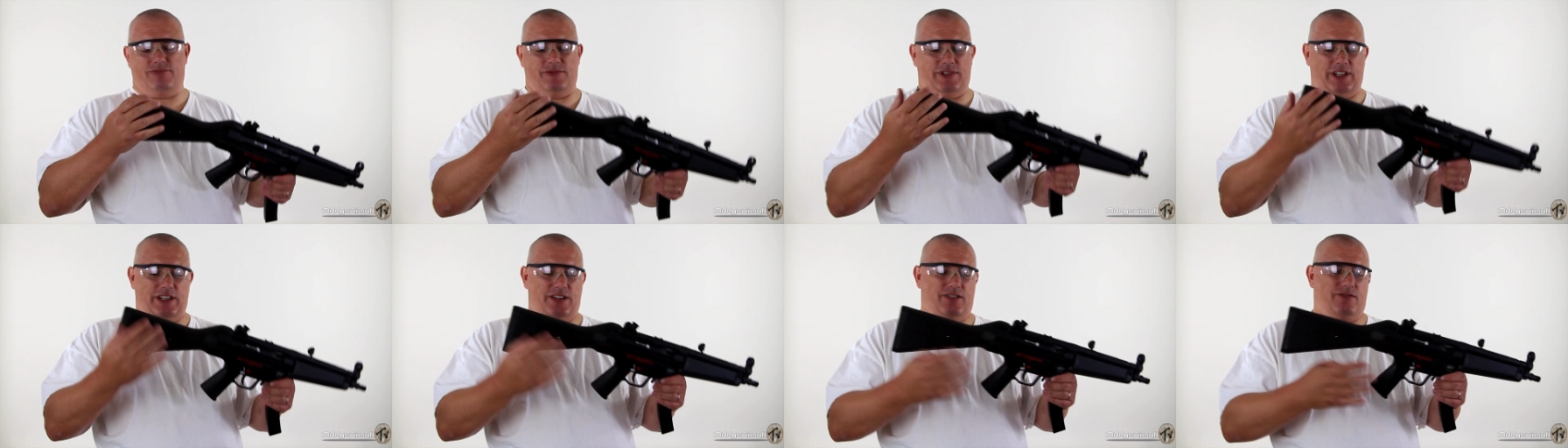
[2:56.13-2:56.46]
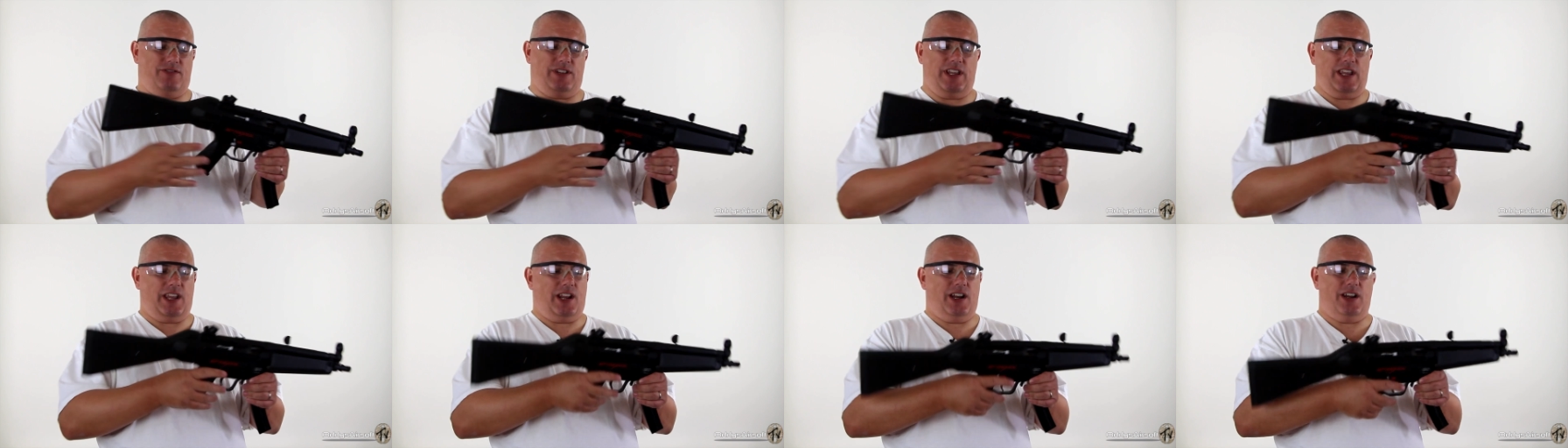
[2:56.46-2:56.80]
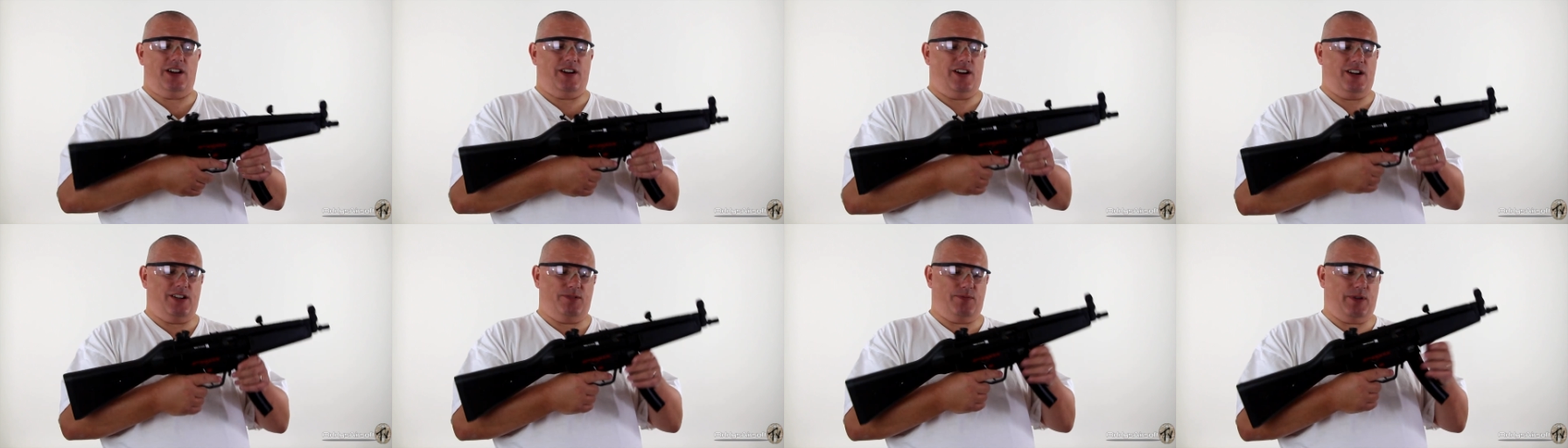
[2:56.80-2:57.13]
that it would take a
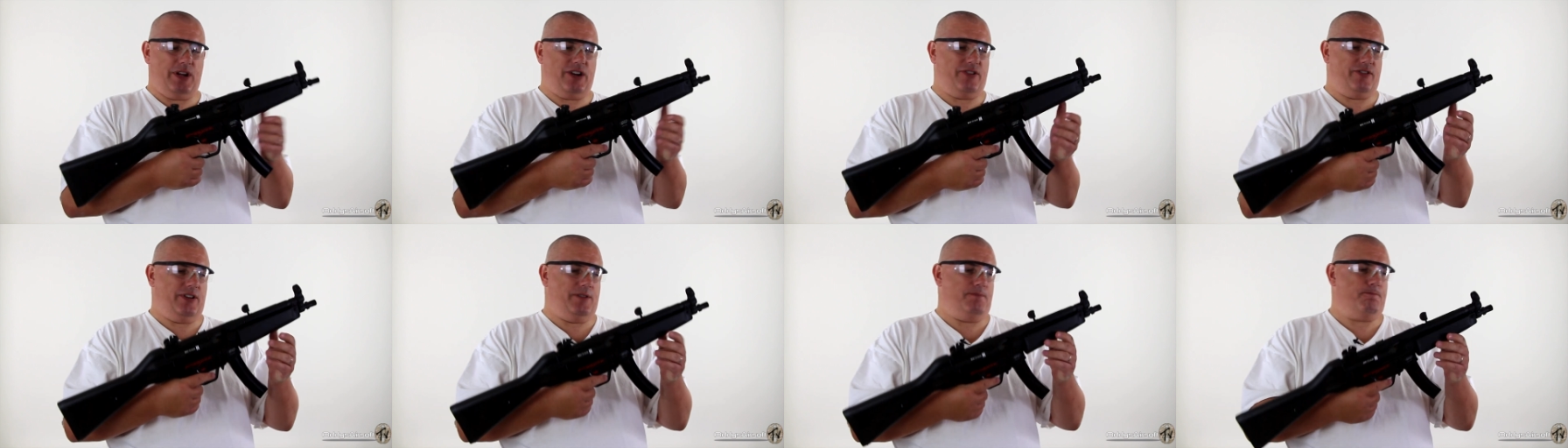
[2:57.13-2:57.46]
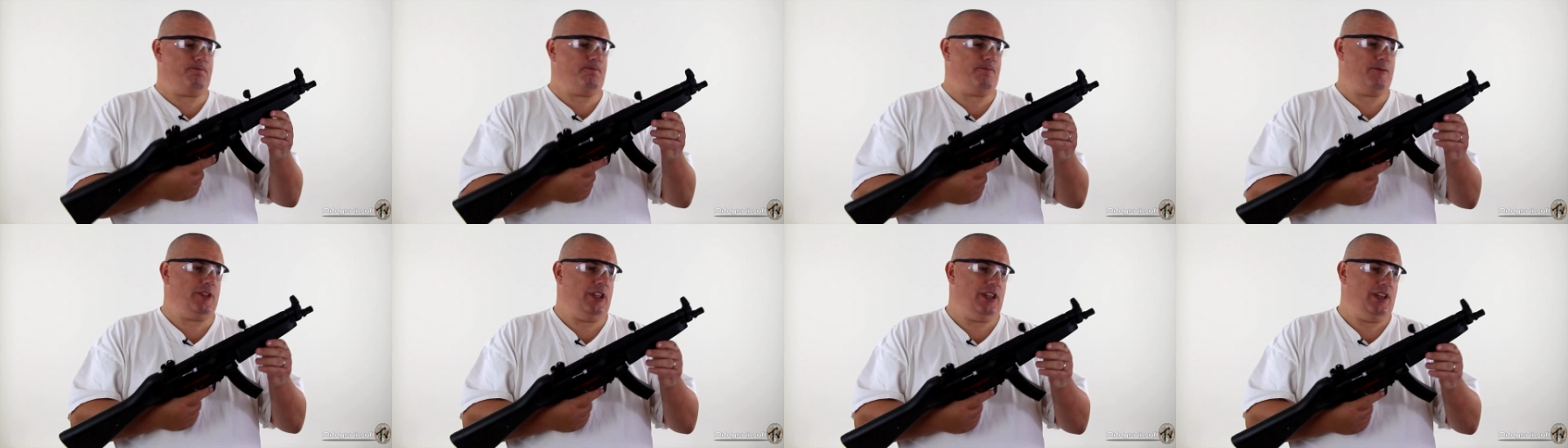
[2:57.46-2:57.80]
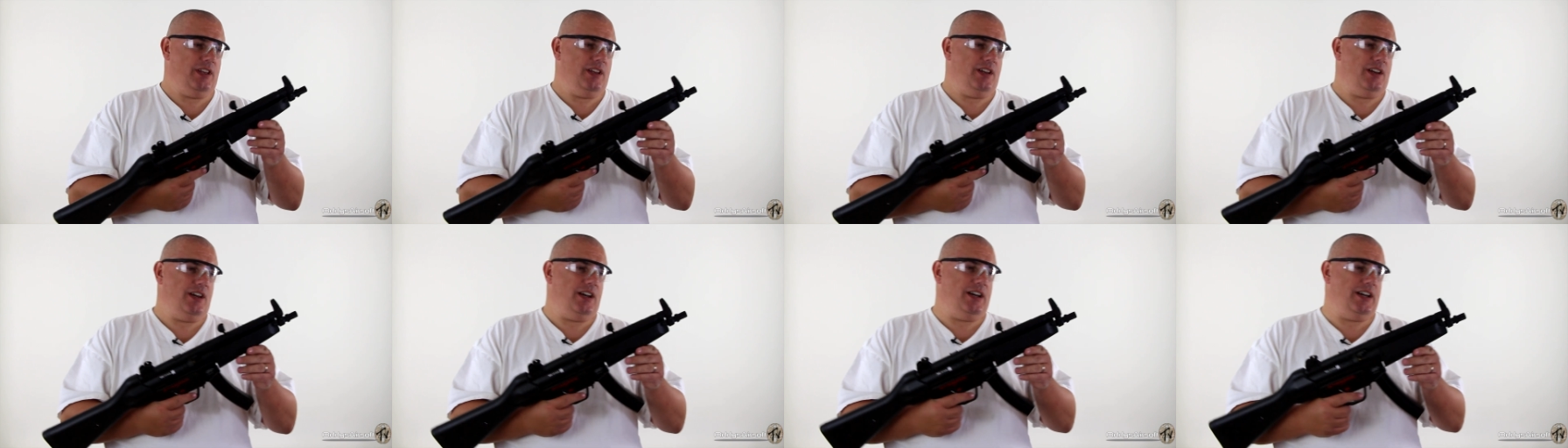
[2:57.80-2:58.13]
large battery.
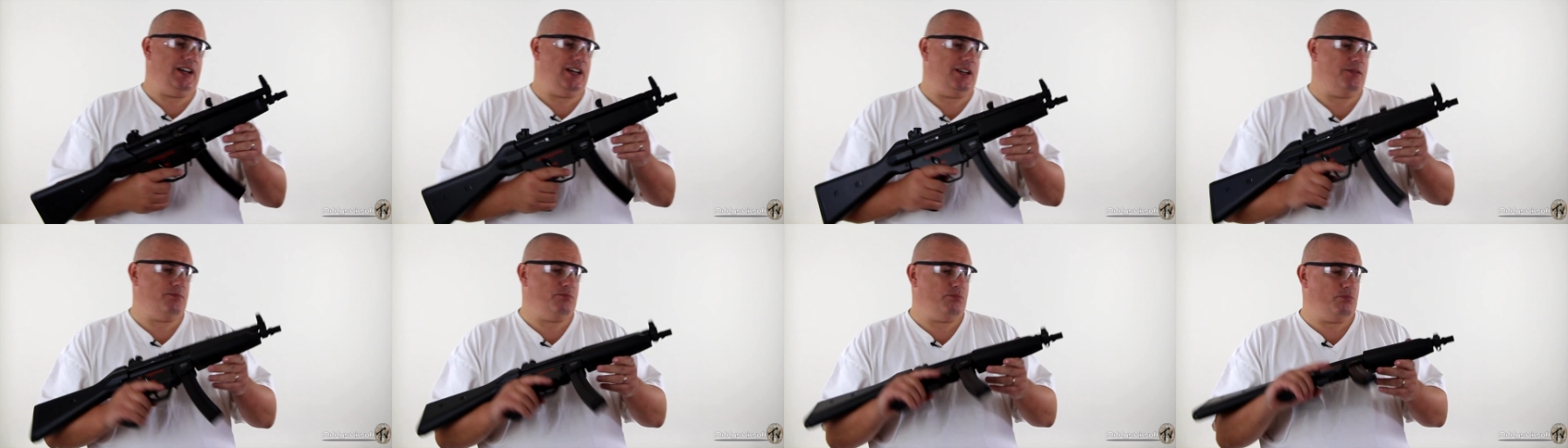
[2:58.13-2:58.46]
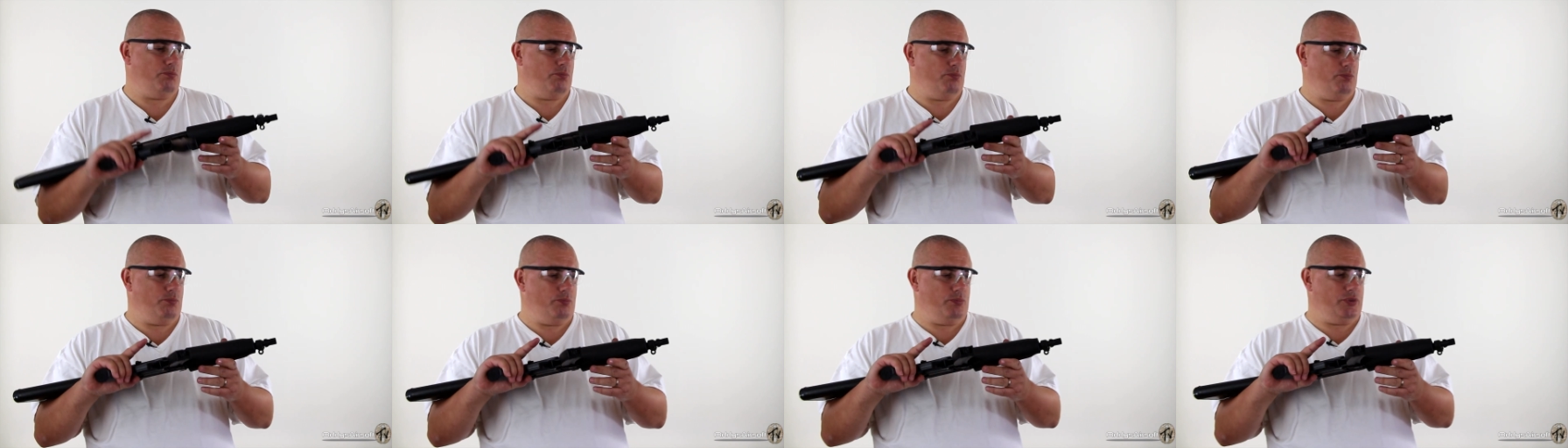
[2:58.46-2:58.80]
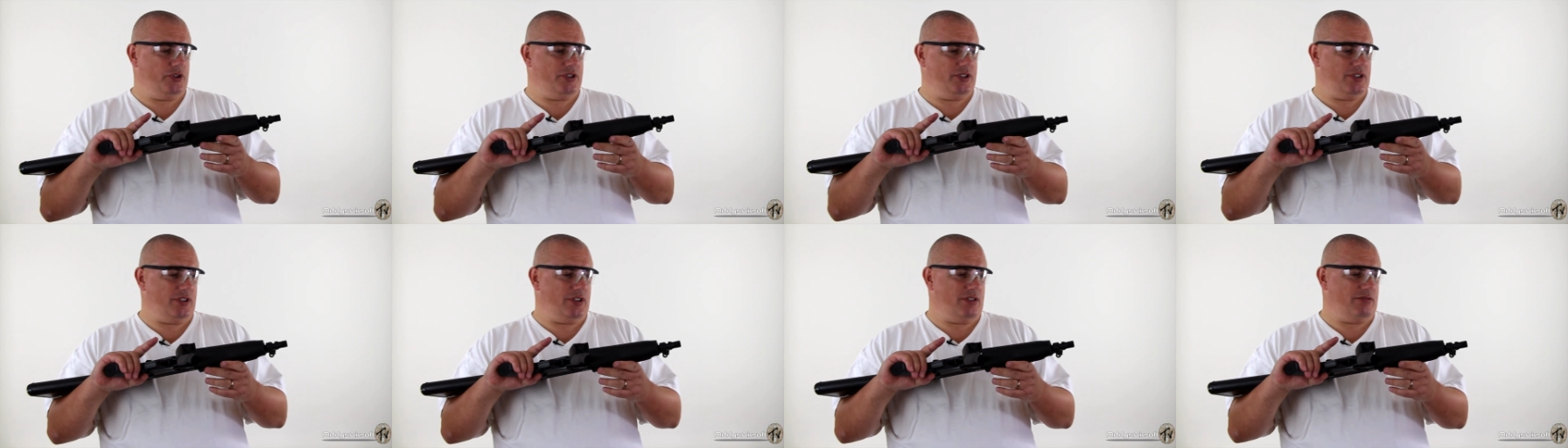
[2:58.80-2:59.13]
Um,
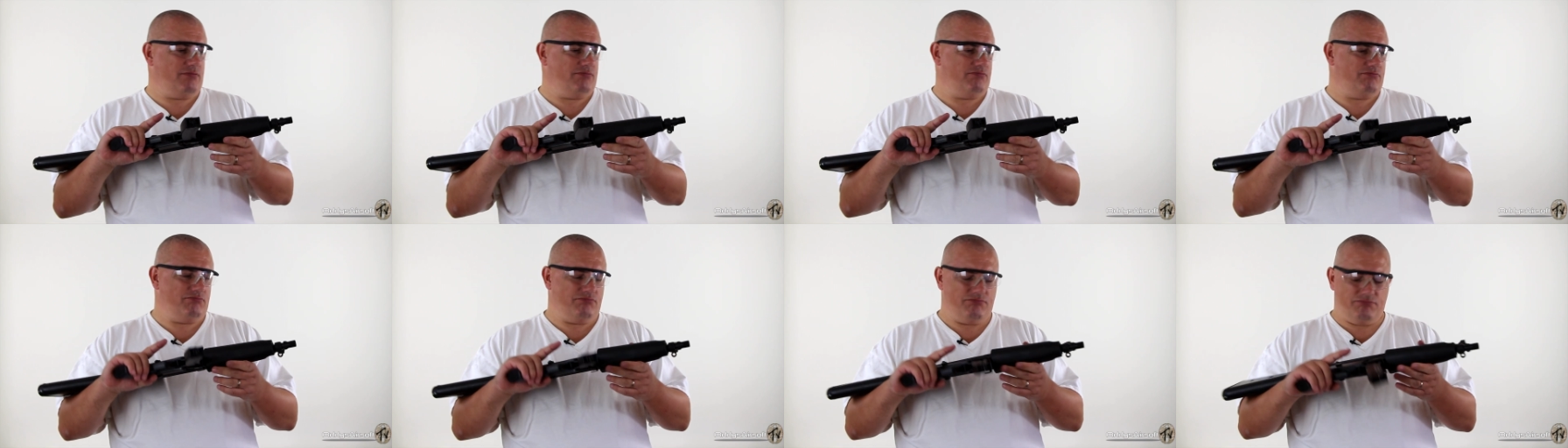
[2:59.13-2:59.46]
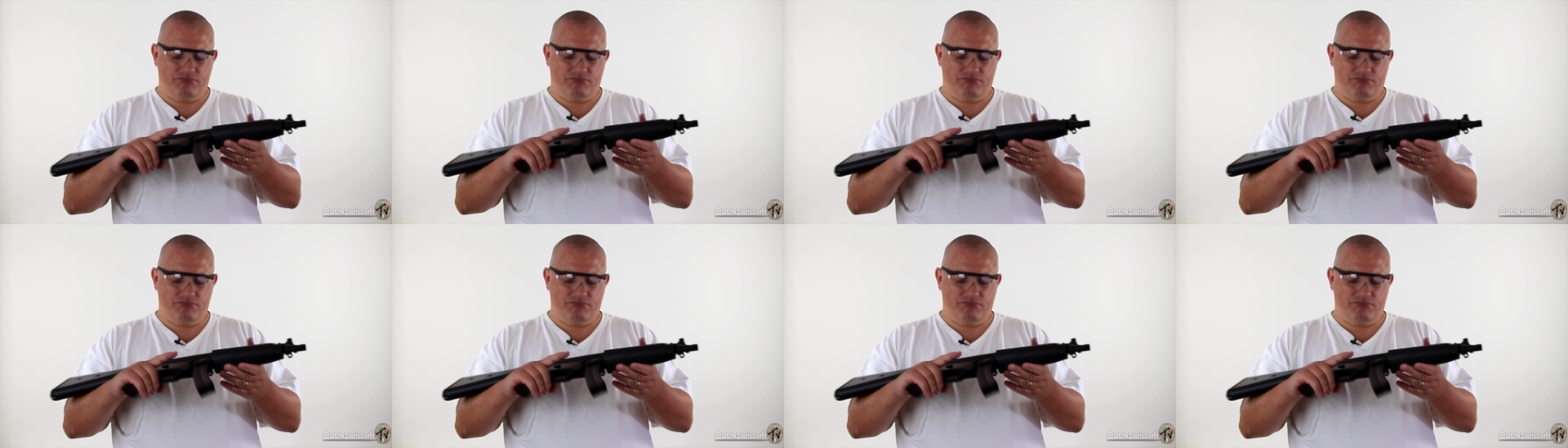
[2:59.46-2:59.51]
but you know,